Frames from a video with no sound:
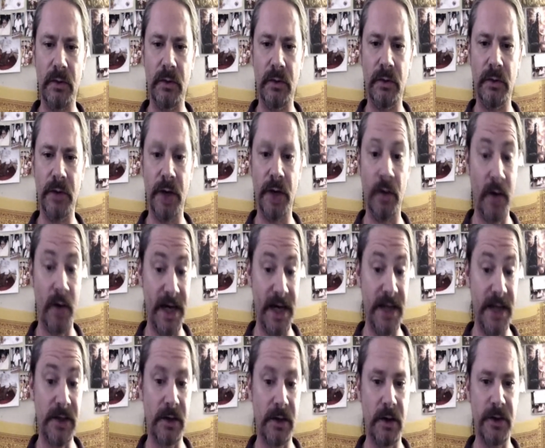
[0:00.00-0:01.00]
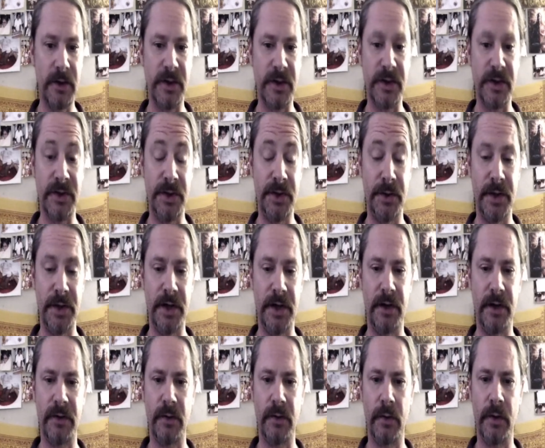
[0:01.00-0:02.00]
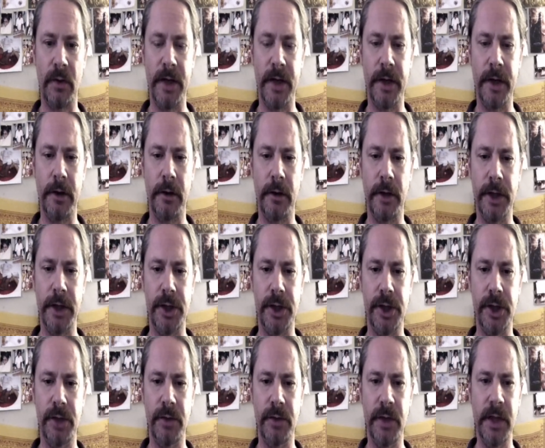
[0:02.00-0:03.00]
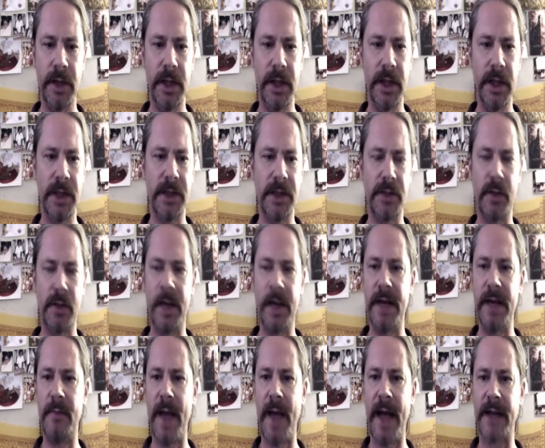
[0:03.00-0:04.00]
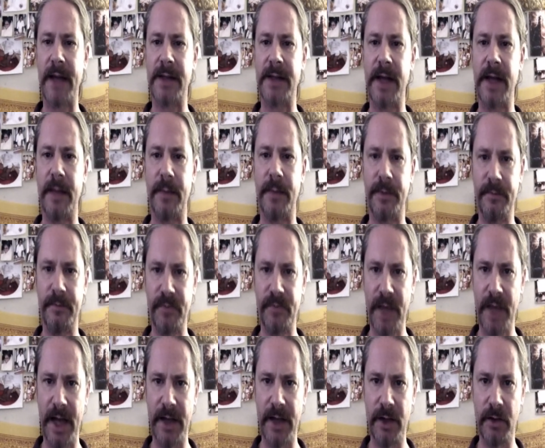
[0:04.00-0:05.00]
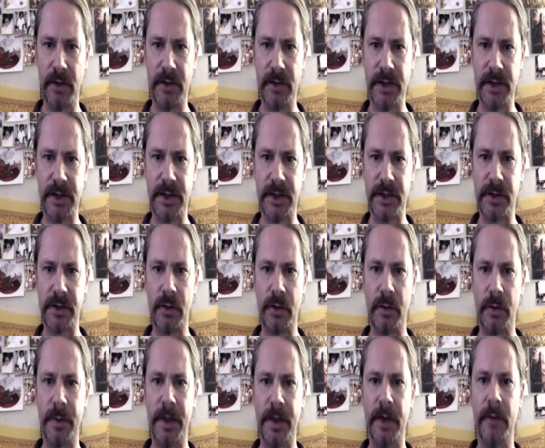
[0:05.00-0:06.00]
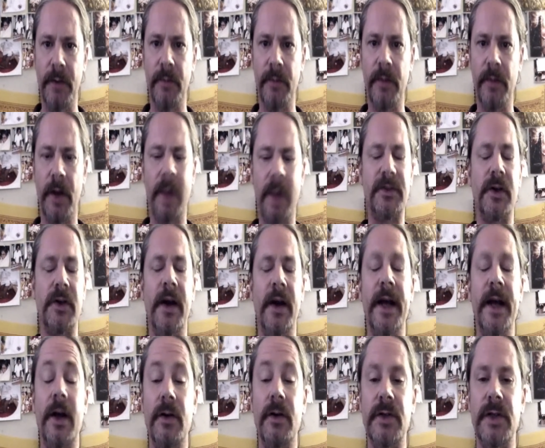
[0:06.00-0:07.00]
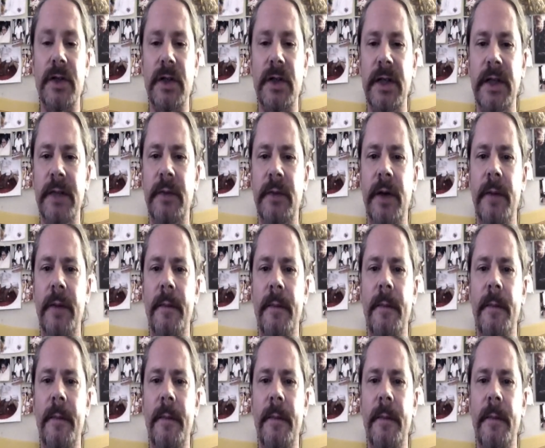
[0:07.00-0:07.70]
you know, when he's closest to the Earth or in early June. This is when he backs up and goes into Scorpio, or I'm sorry, and goes into Libra.